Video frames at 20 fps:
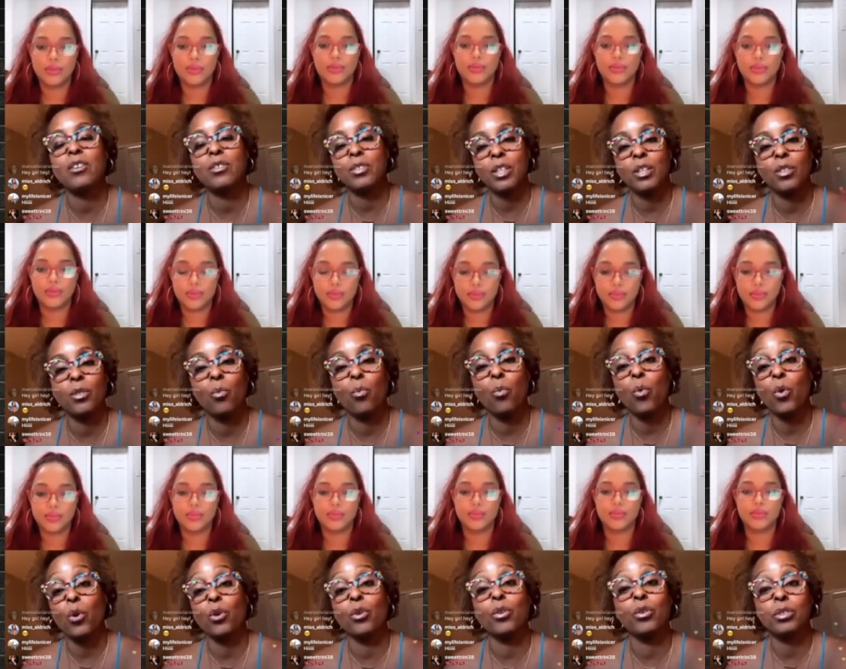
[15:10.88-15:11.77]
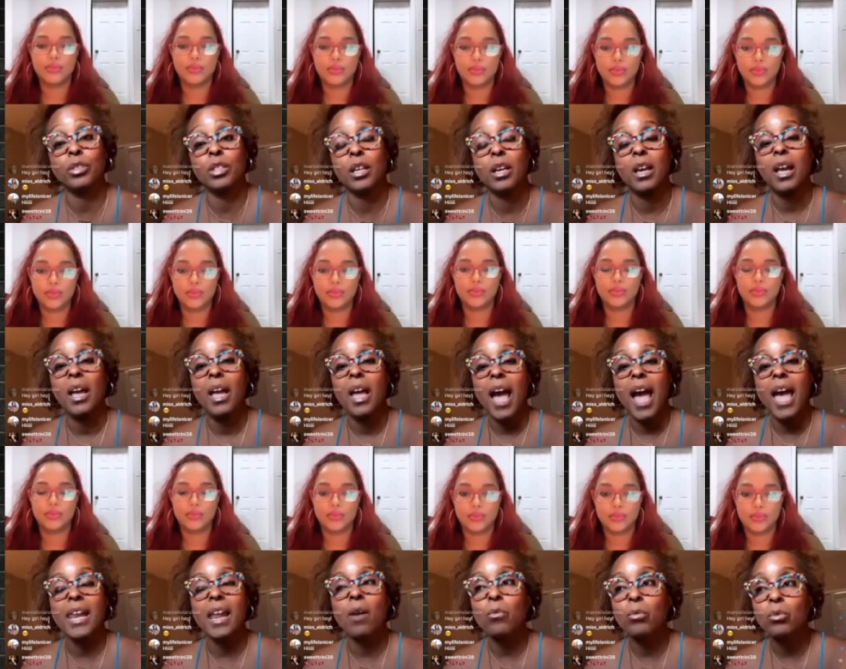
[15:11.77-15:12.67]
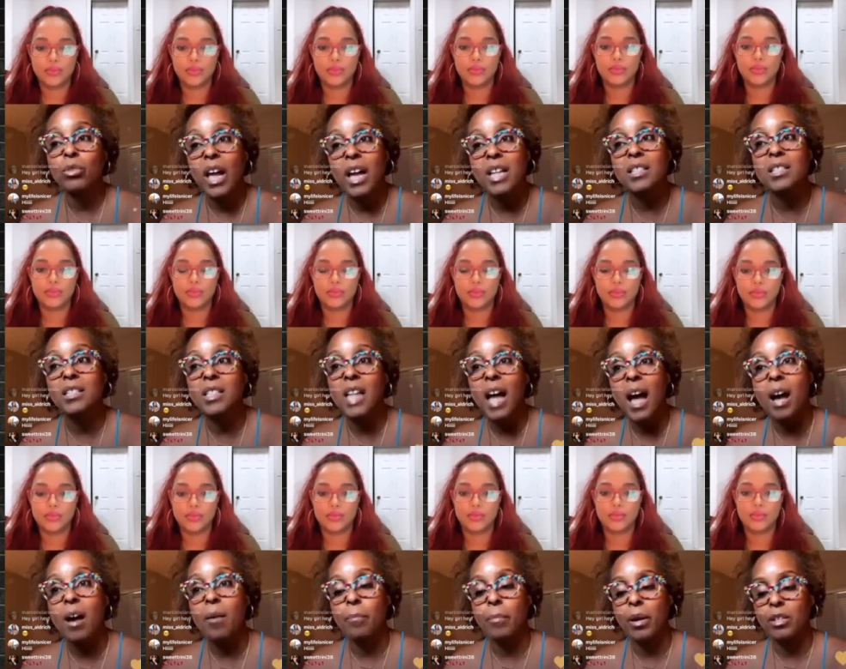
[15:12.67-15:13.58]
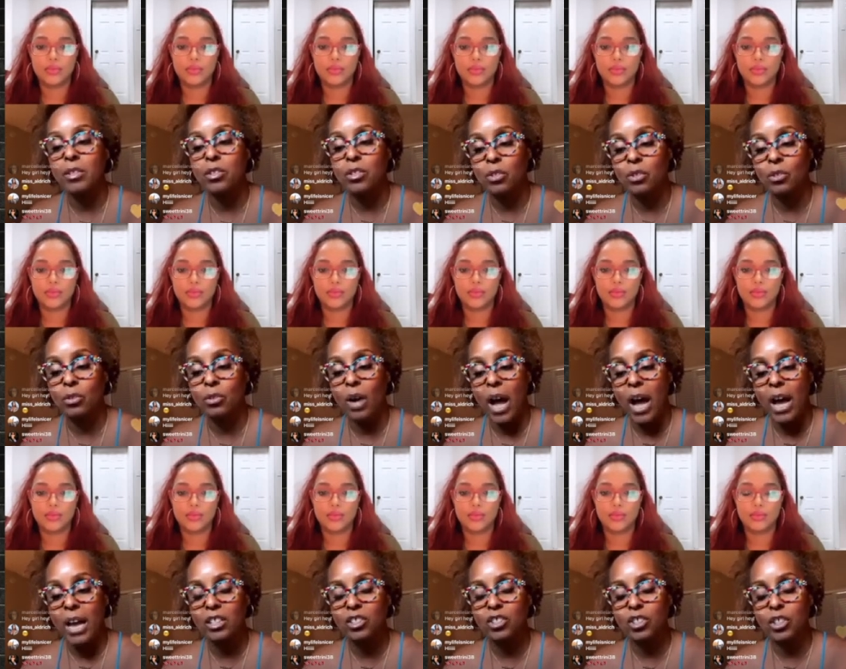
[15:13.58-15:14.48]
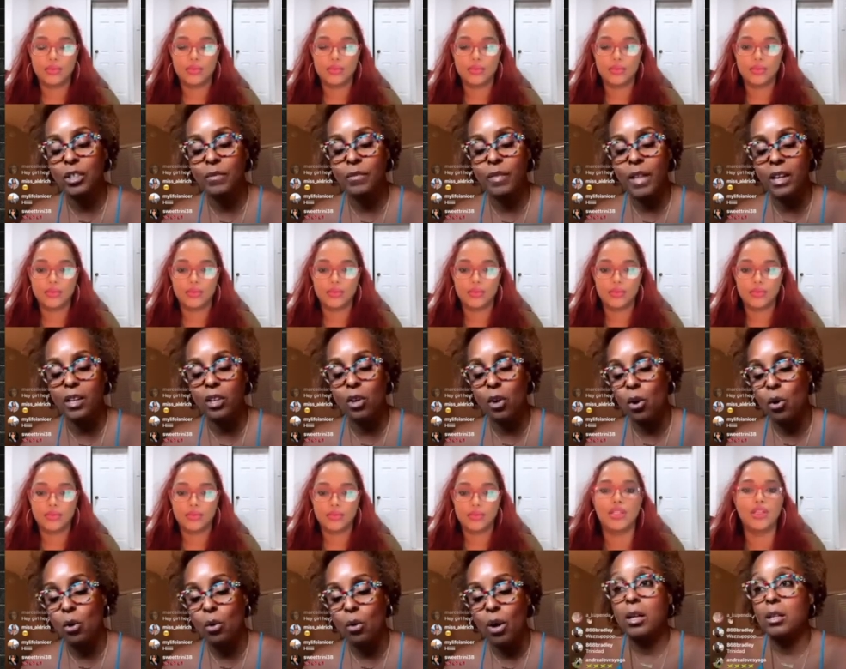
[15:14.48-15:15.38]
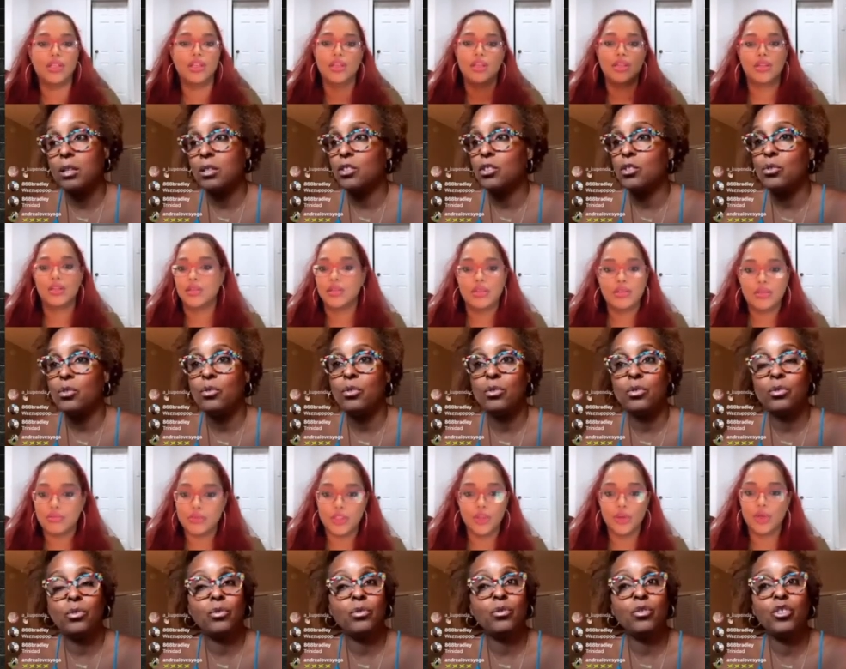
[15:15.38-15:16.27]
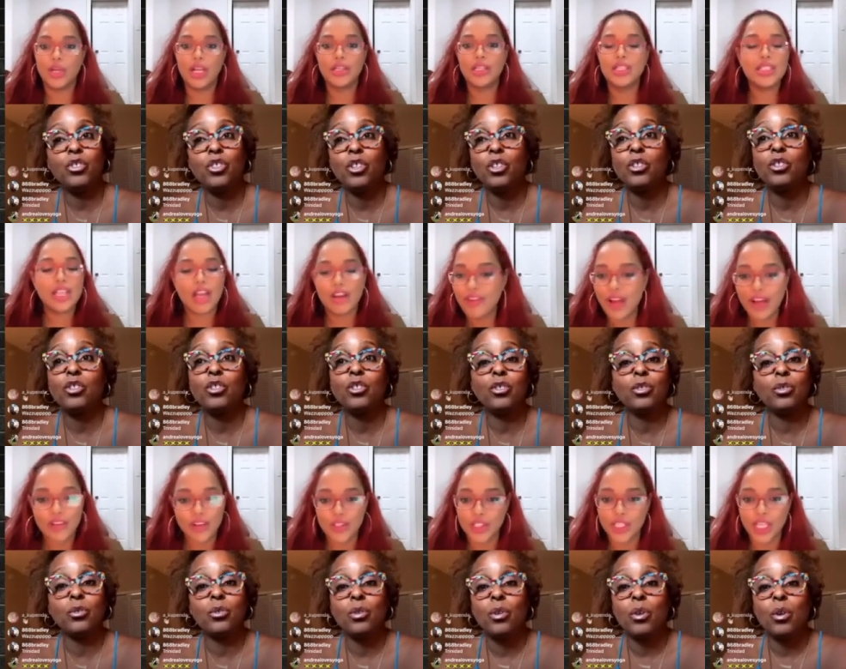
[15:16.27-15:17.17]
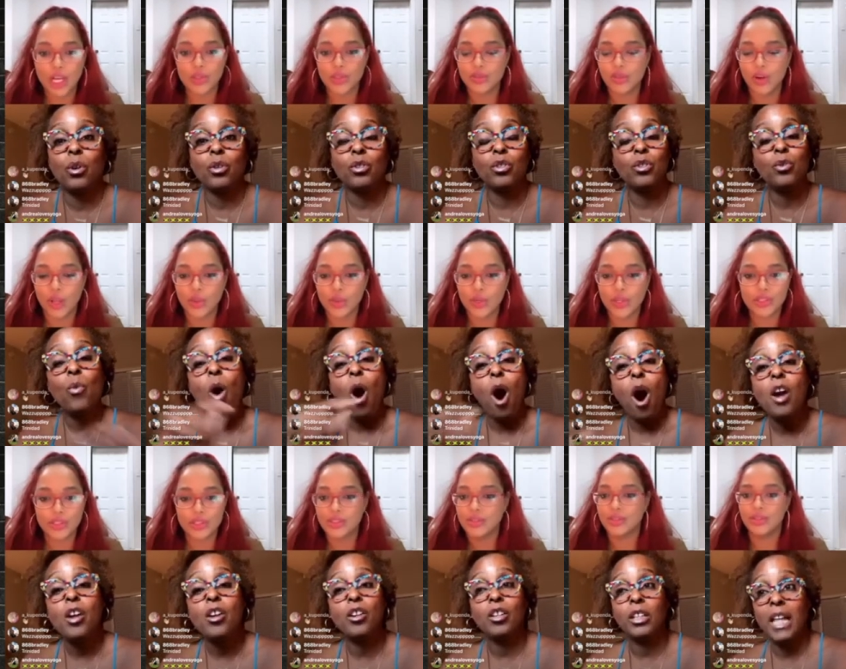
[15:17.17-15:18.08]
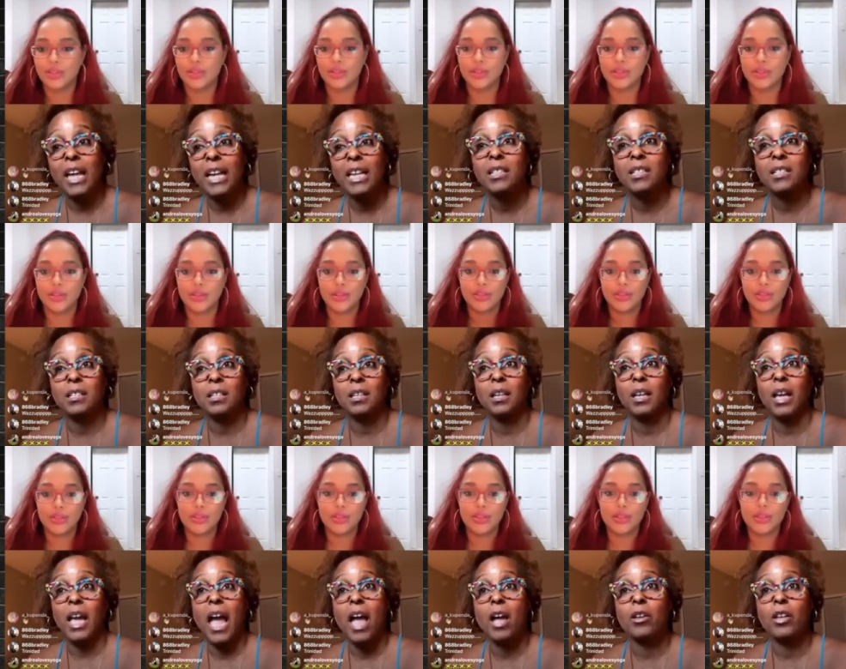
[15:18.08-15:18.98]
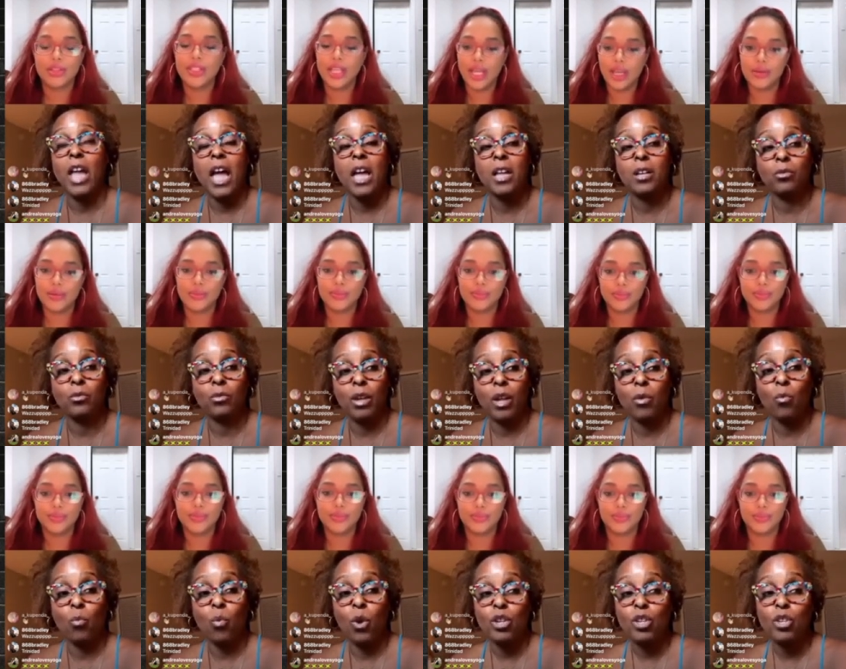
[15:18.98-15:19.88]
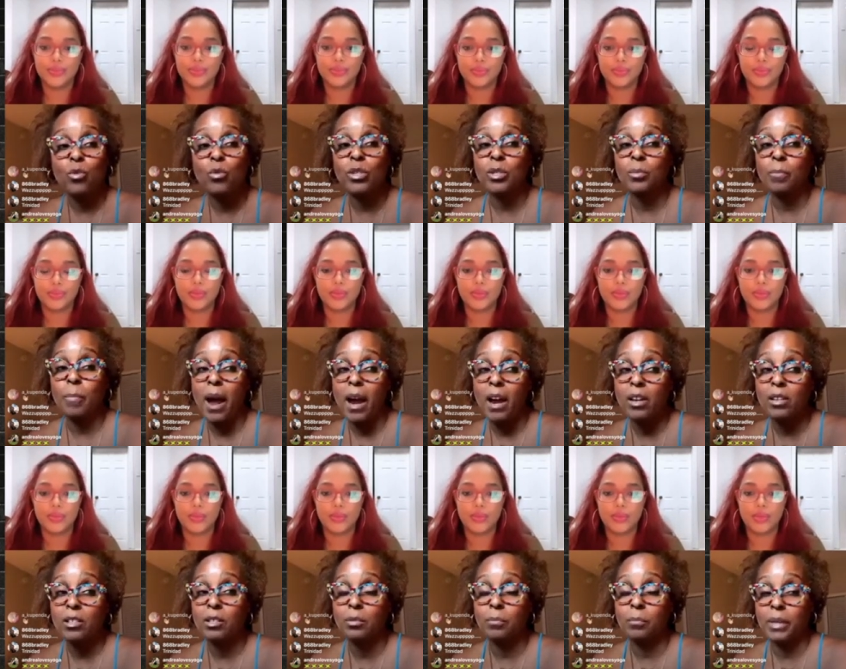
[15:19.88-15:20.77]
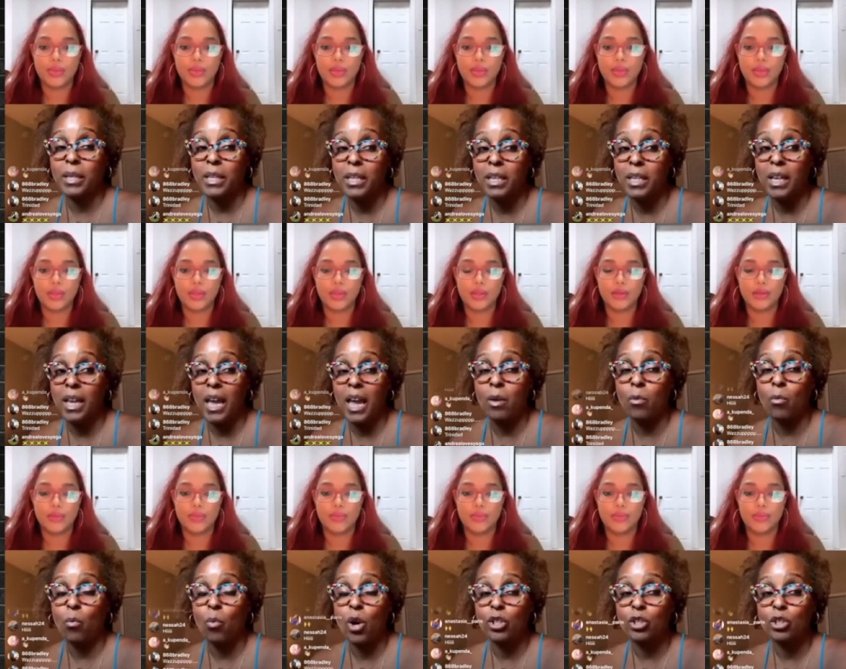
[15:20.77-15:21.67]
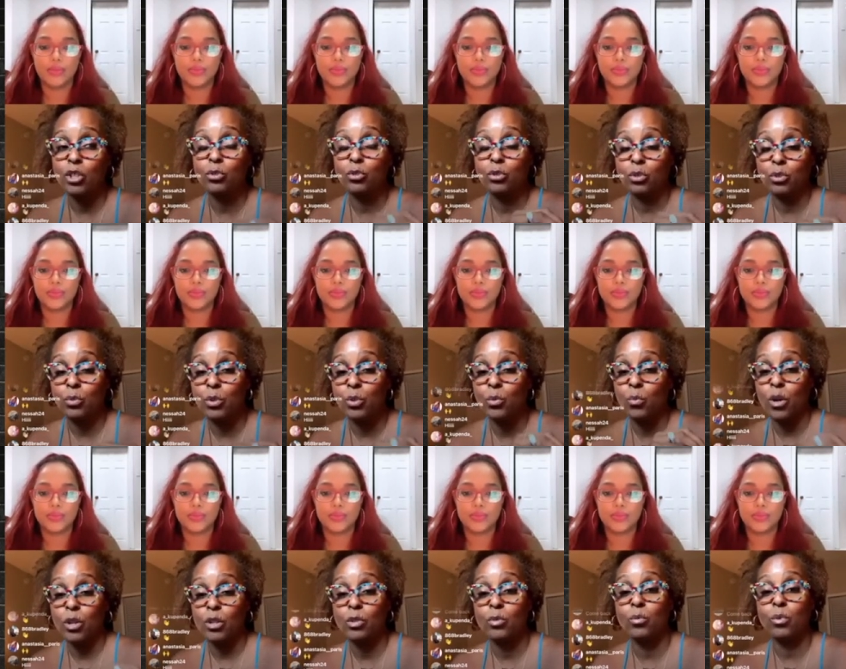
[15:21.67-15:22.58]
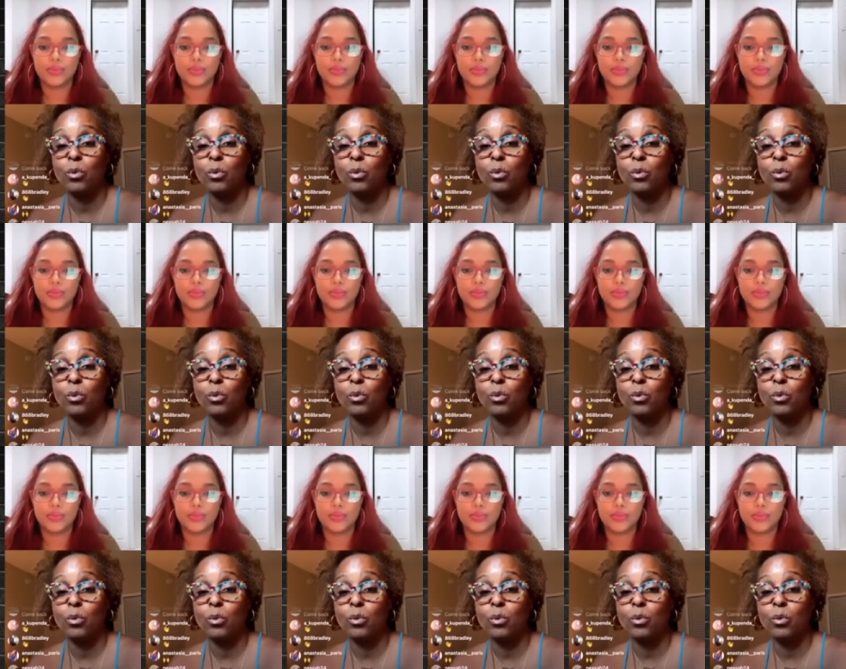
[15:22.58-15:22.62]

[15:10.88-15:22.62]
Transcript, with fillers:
Speaker 1: in the world. And I will not stop until I achieve that goal. You you, you don't need to have
Speaker 2: 500,000 You are your
Speaker 1: legacy and, yeah. and and what you aspire to be and what you do is what you will